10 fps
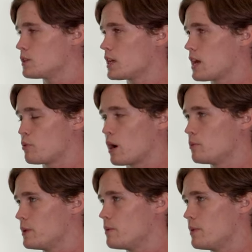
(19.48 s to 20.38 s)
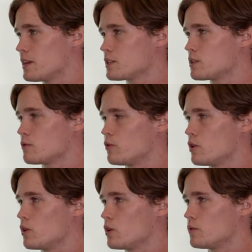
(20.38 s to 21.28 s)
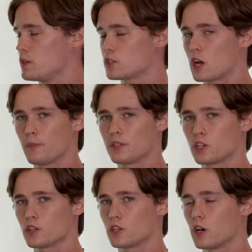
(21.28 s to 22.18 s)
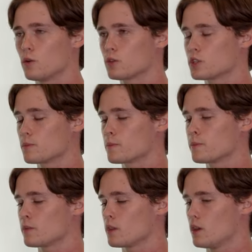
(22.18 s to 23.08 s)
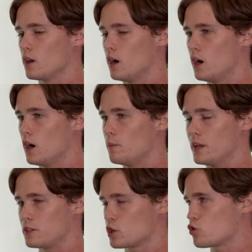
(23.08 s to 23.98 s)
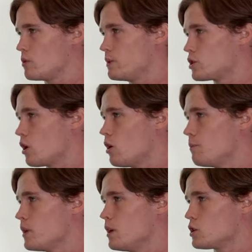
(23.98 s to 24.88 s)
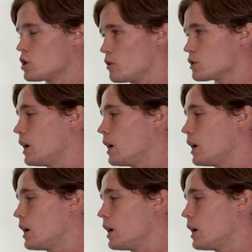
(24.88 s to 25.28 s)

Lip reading: would say, probably the best for these competition tunnels. It's extremely tall, so there's